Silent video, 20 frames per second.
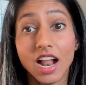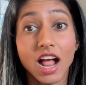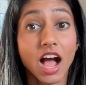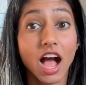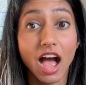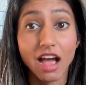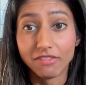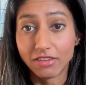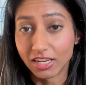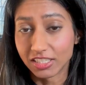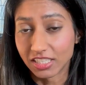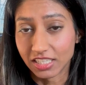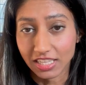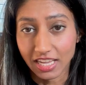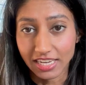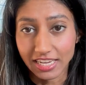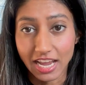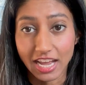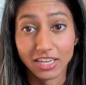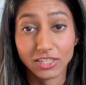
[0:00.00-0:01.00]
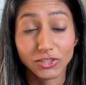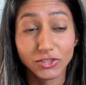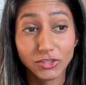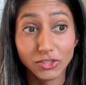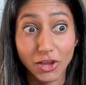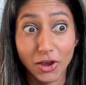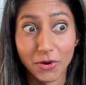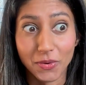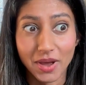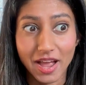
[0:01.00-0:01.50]
I've not done that yet.
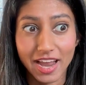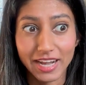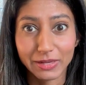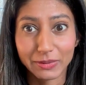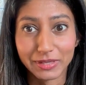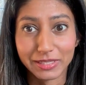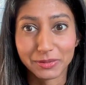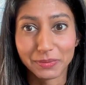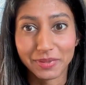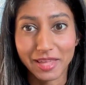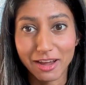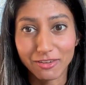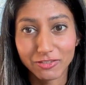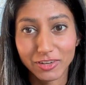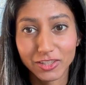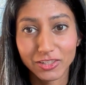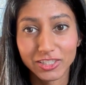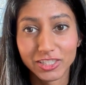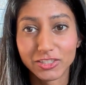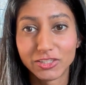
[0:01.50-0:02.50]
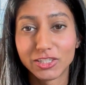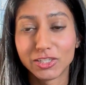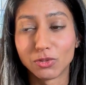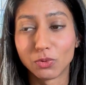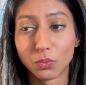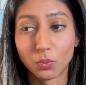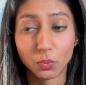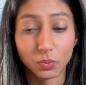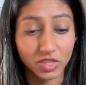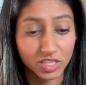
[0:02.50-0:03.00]
So anyways, without further
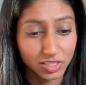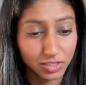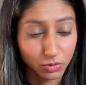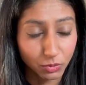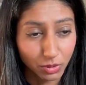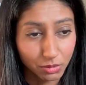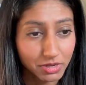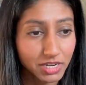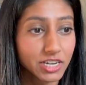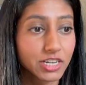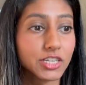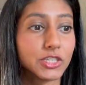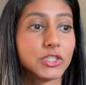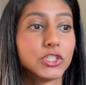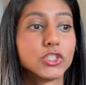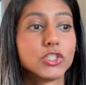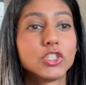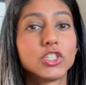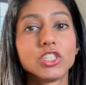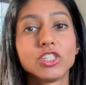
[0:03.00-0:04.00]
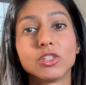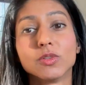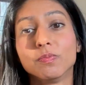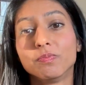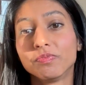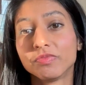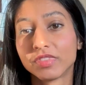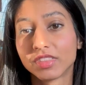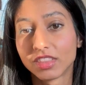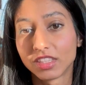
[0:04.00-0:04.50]
ado, this is what we're going to do.
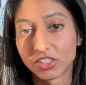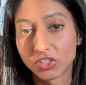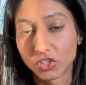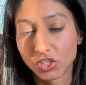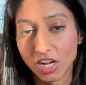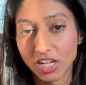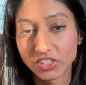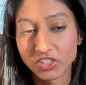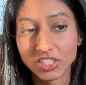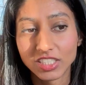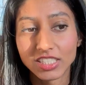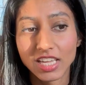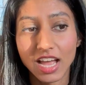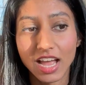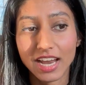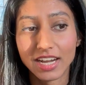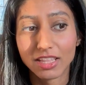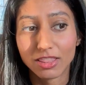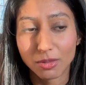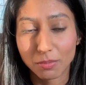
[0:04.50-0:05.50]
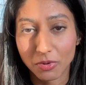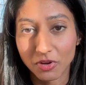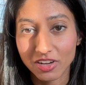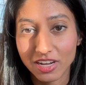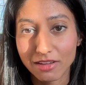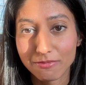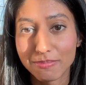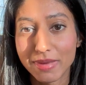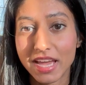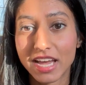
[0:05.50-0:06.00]
The astrology sign, the book I
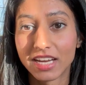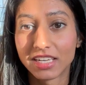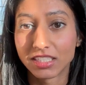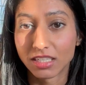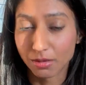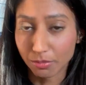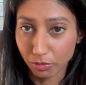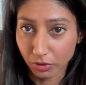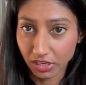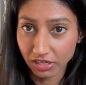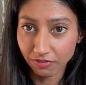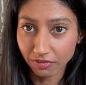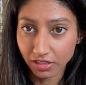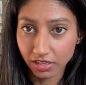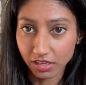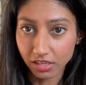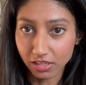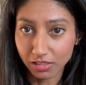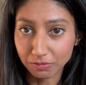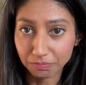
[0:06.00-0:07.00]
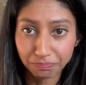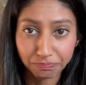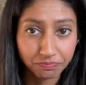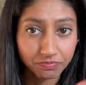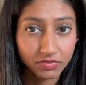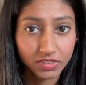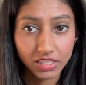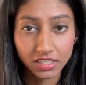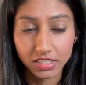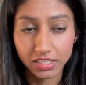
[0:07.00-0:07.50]
picked, a brief little
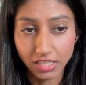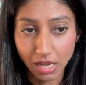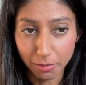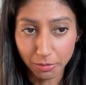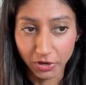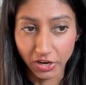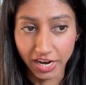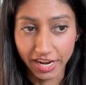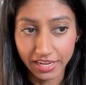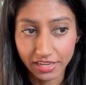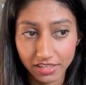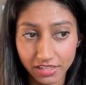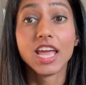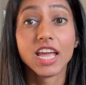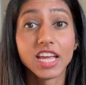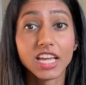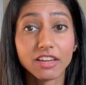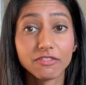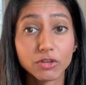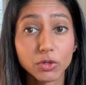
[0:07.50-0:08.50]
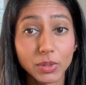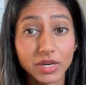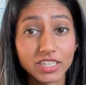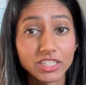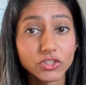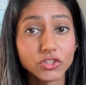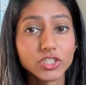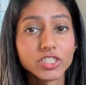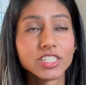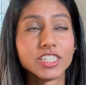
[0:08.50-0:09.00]
summary. If you are
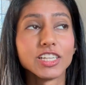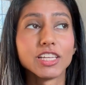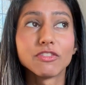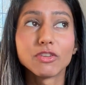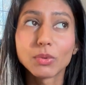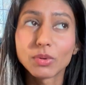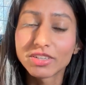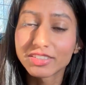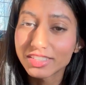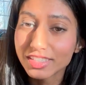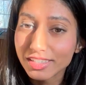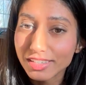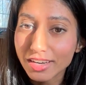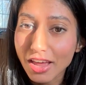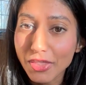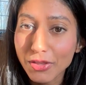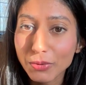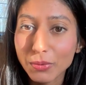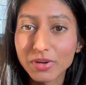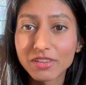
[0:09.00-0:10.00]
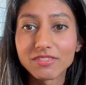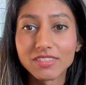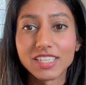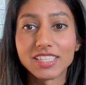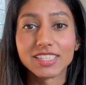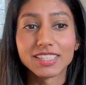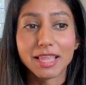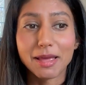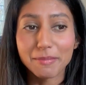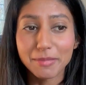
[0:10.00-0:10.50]
interested, if you want to see another one of these,
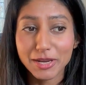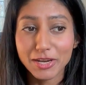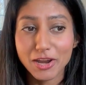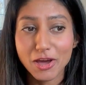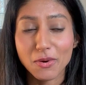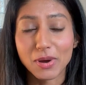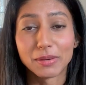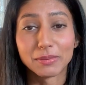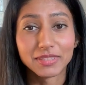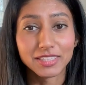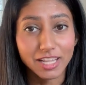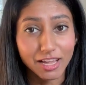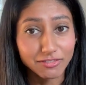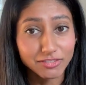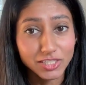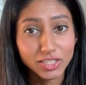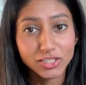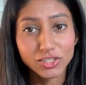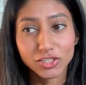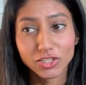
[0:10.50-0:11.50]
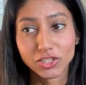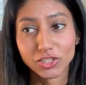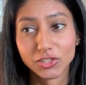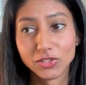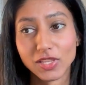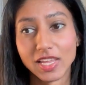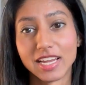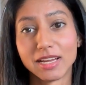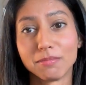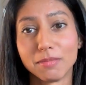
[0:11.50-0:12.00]
let me know. I would love to do
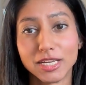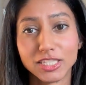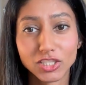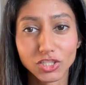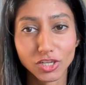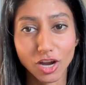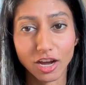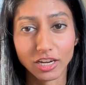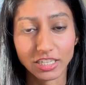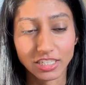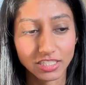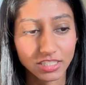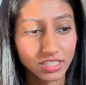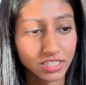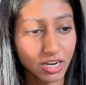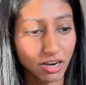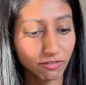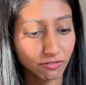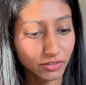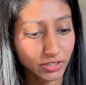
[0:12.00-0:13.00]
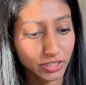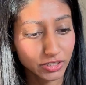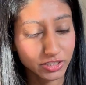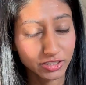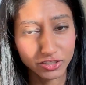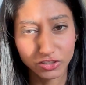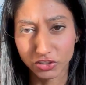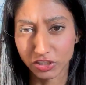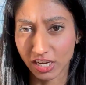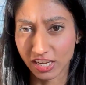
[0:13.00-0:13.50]
like my stocking stuffer
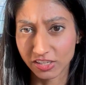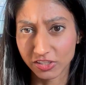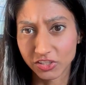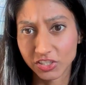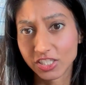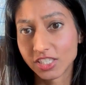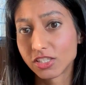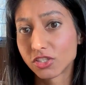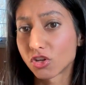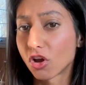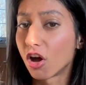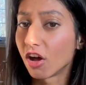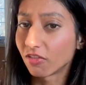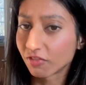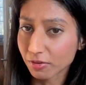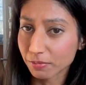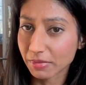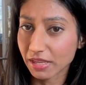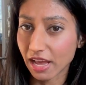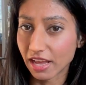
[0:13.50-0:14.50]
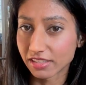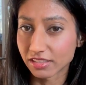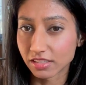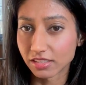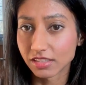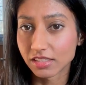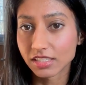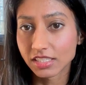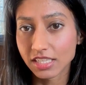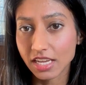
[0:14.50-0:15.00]
suggestions, all from the
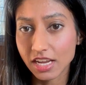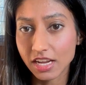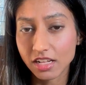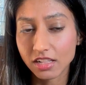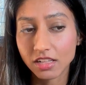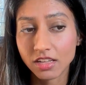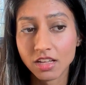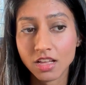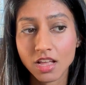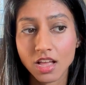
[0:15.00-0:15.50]
Essence sale.